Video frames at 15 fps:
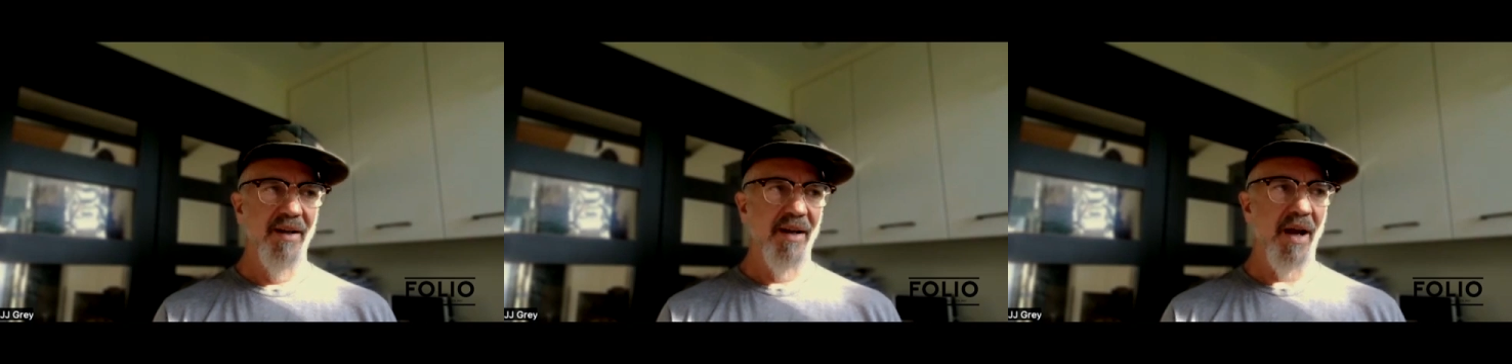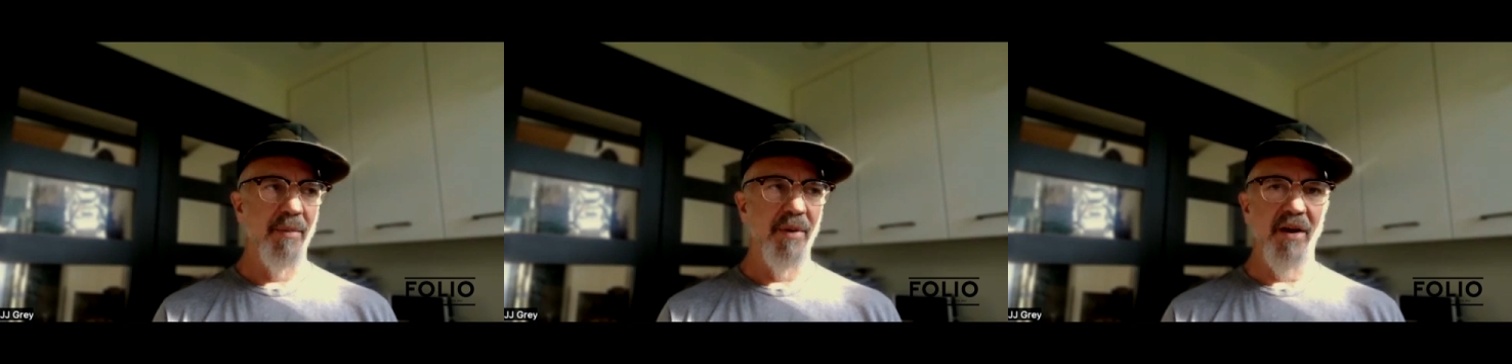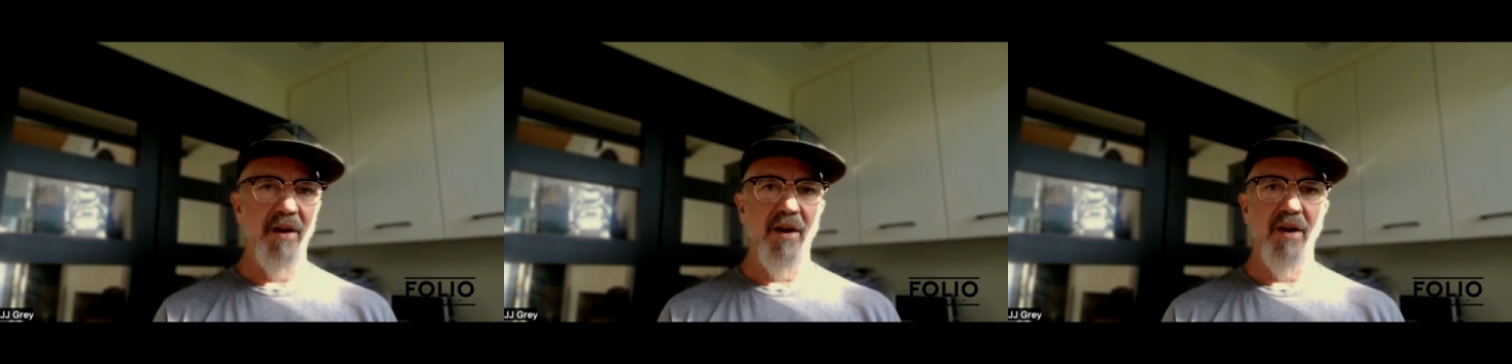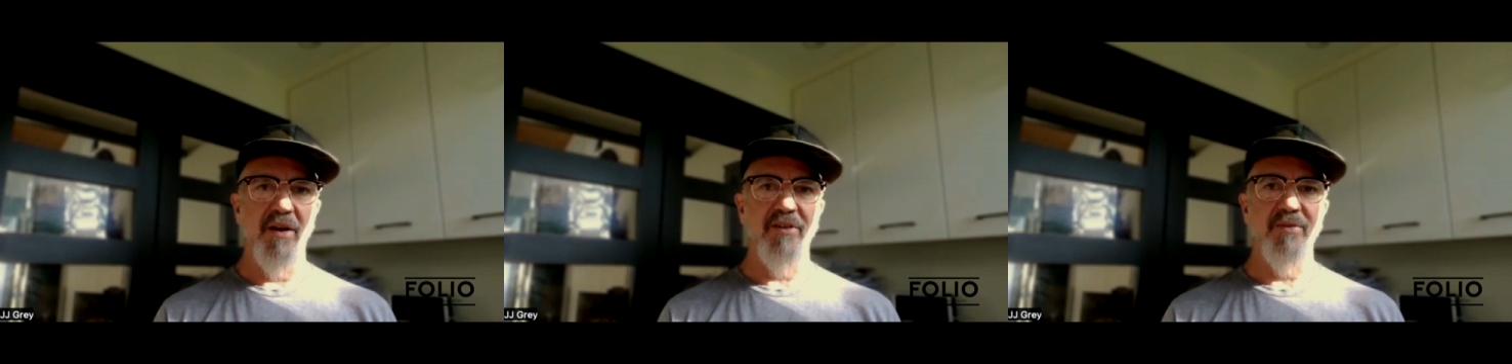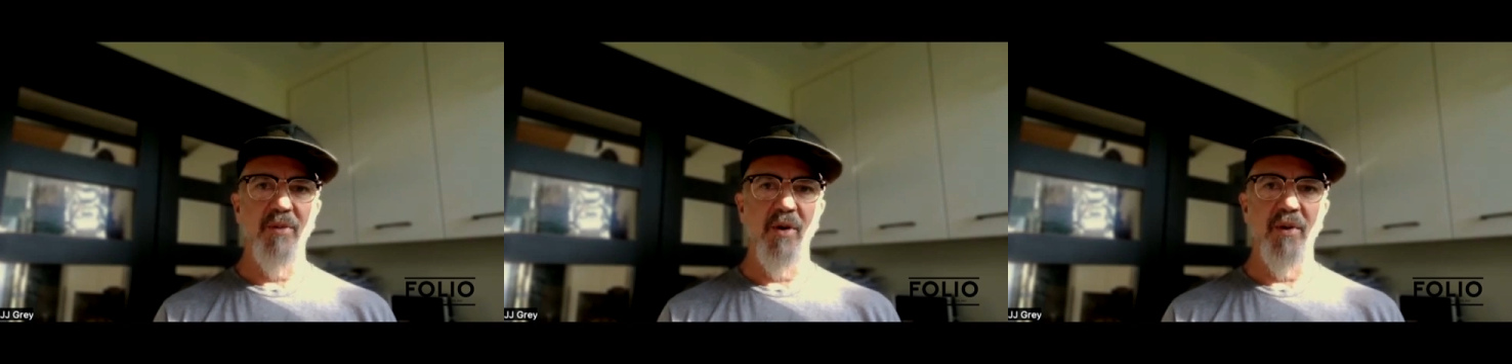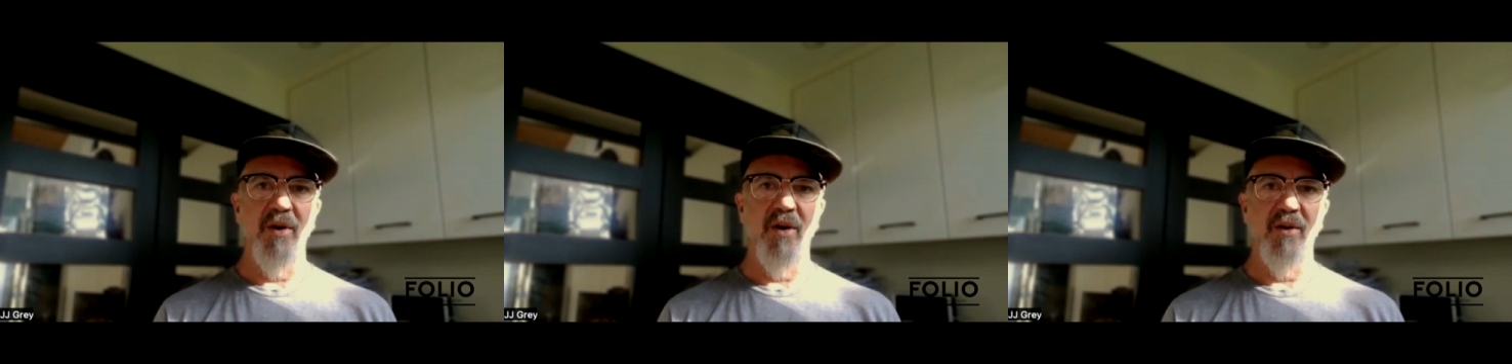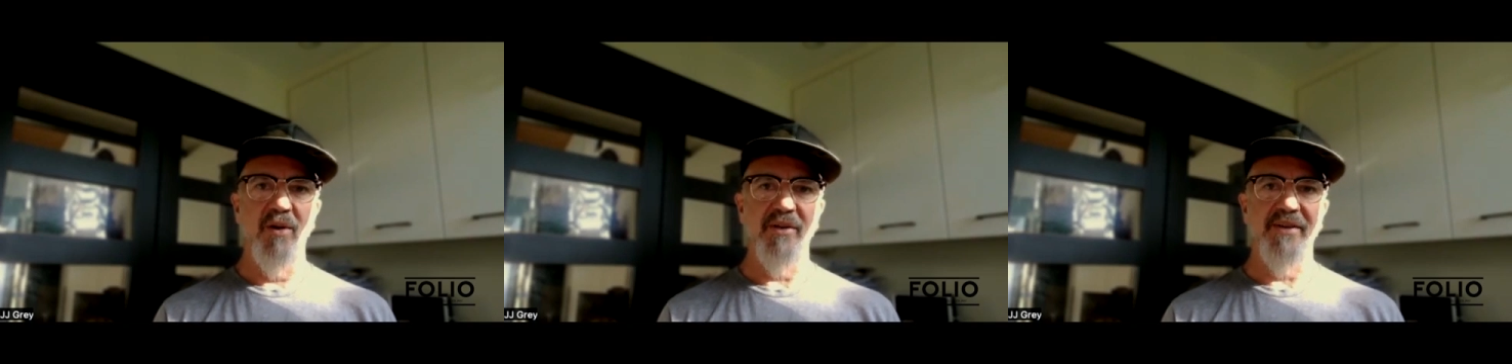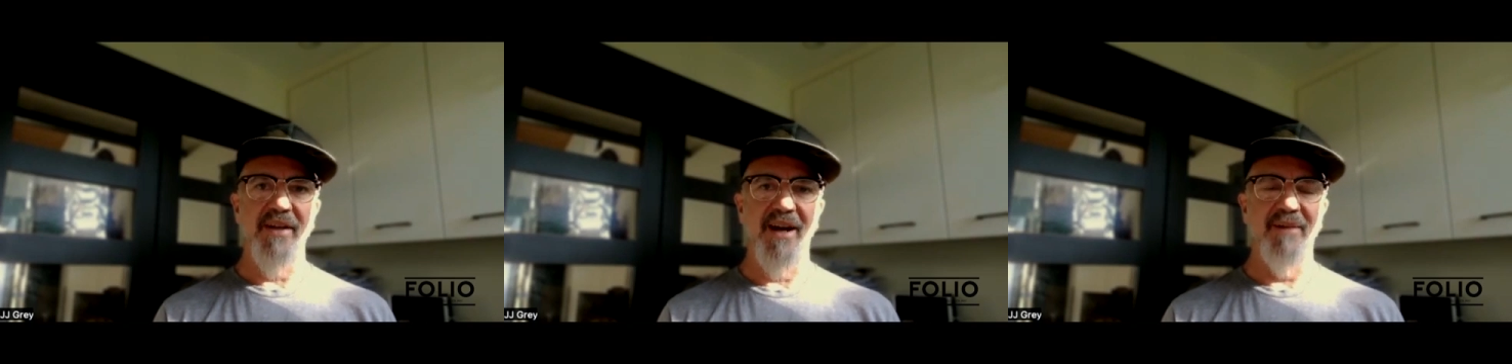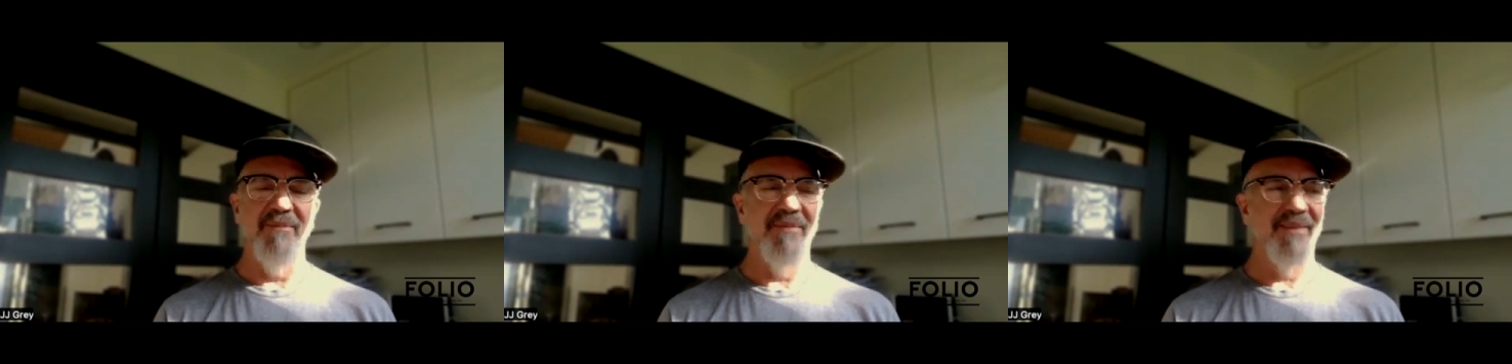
I'm in an honest moment all the time.